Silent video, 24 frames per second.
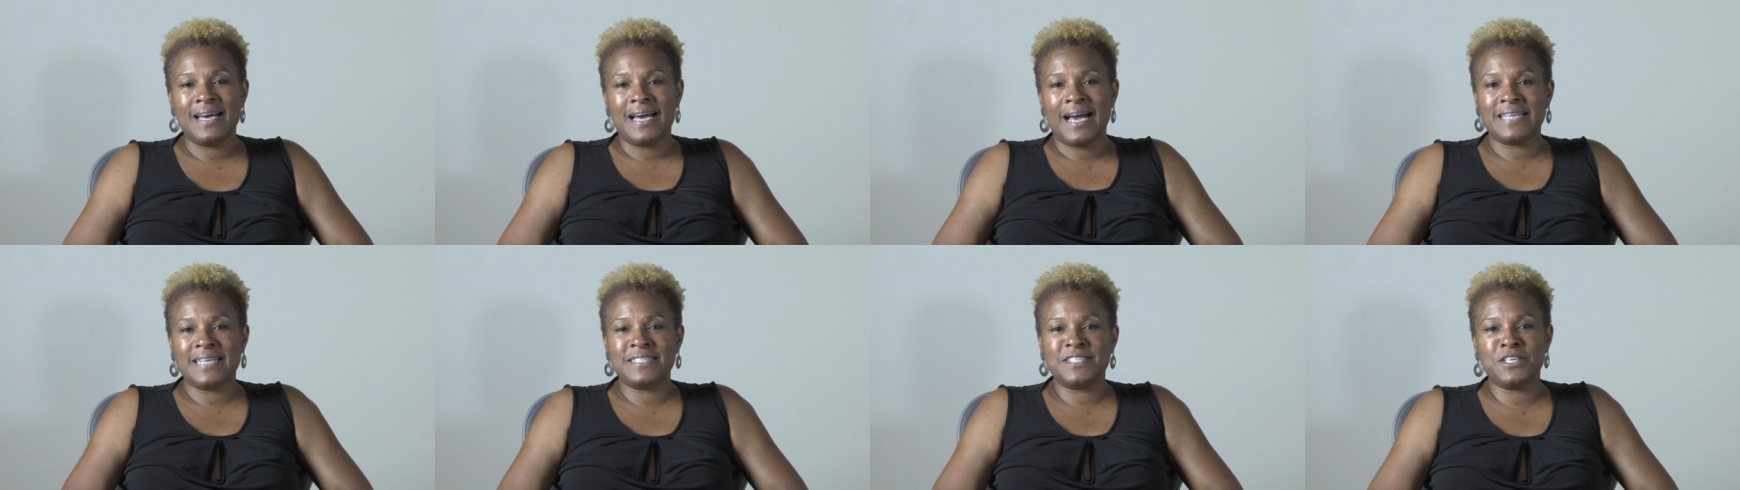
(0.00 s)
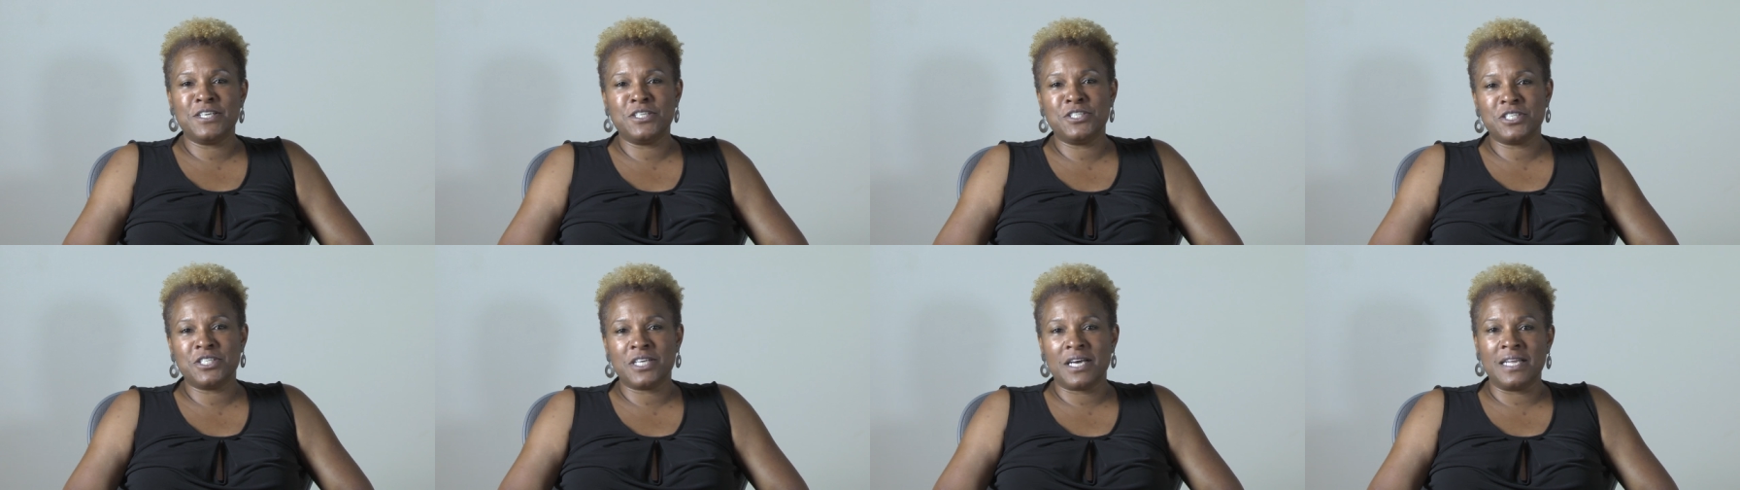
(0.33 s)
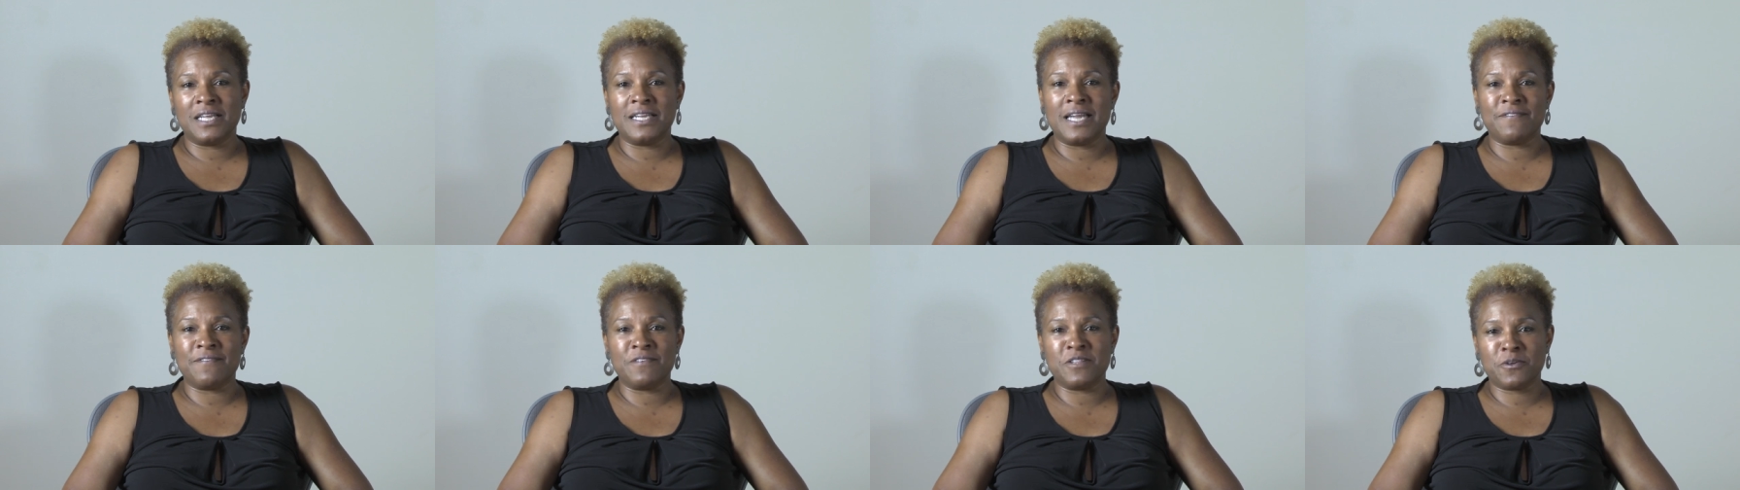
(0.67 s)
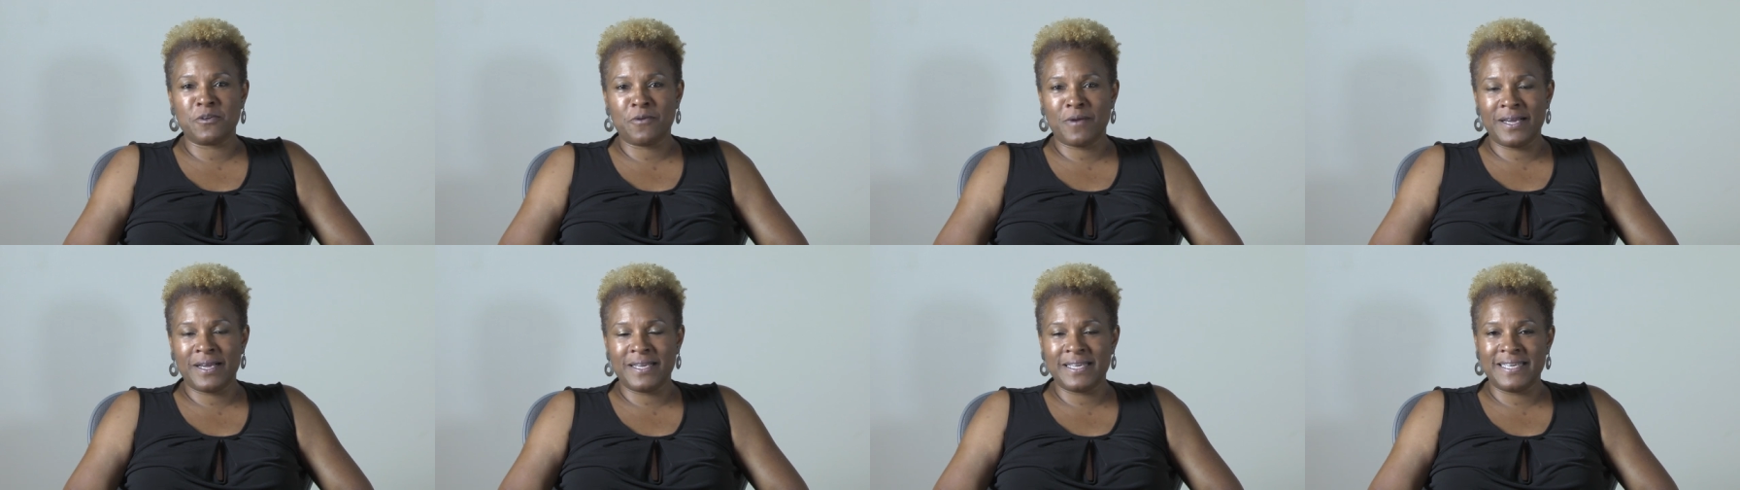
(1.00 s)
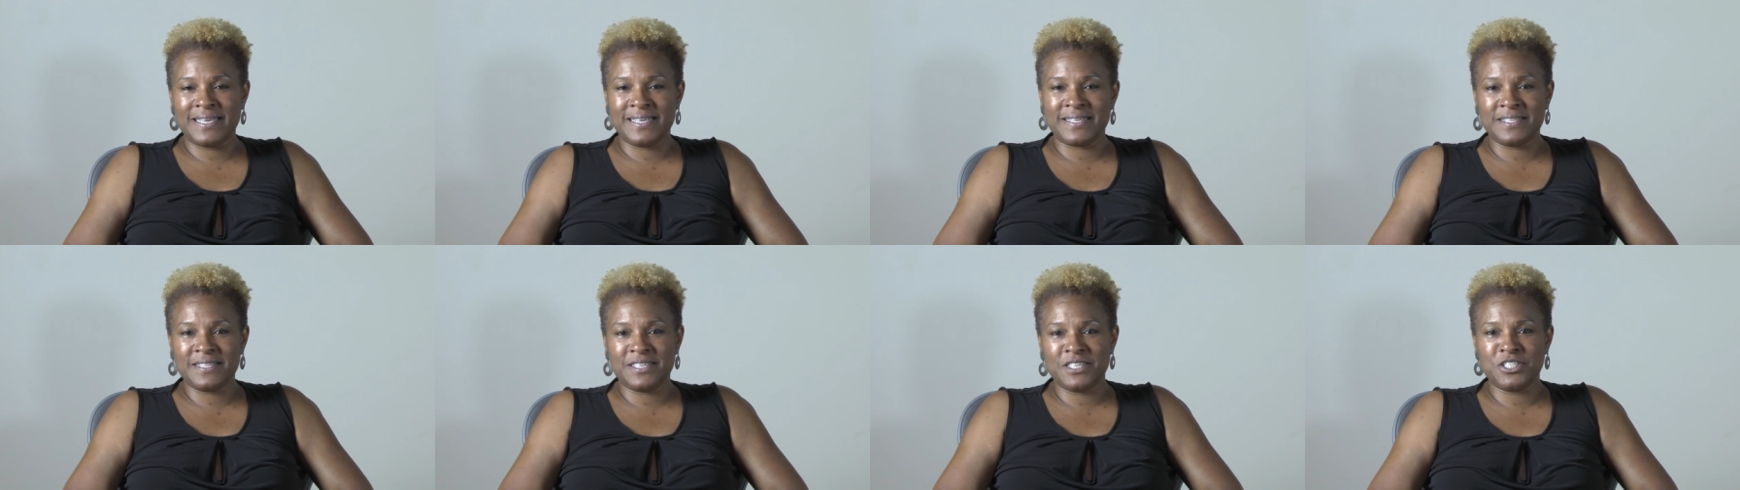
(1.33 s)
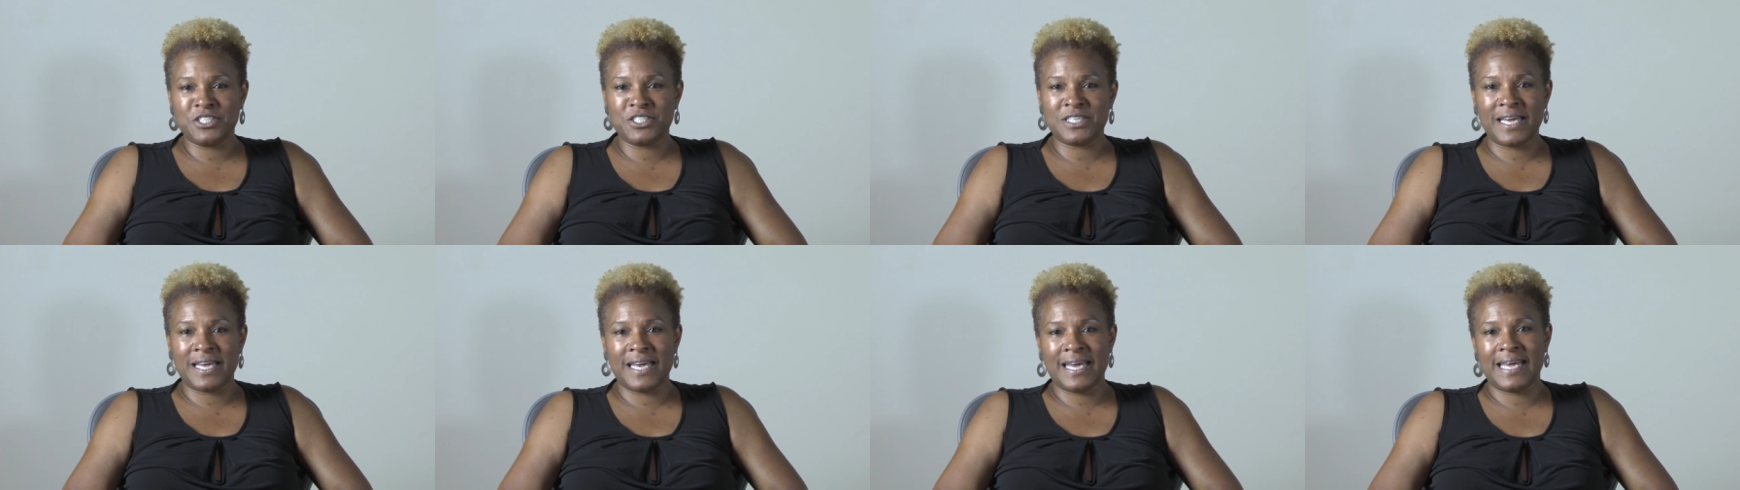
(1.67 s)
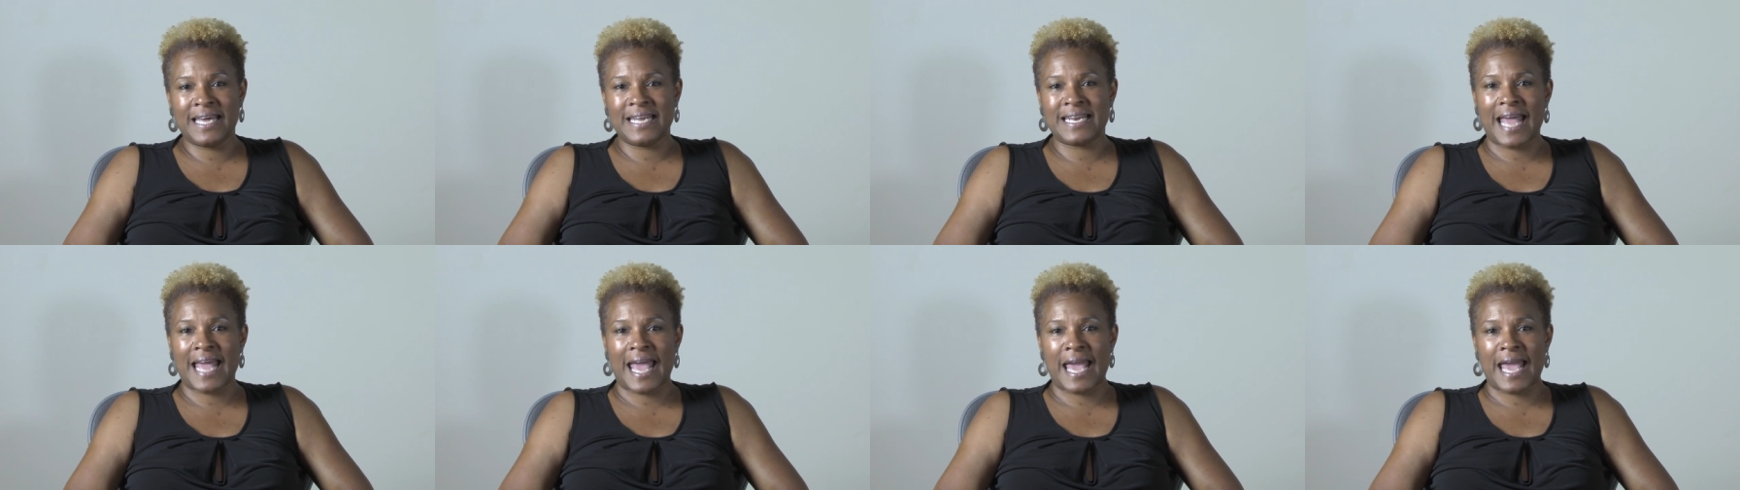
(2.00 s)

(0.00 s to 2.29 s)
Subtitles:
I teach 11th grade English and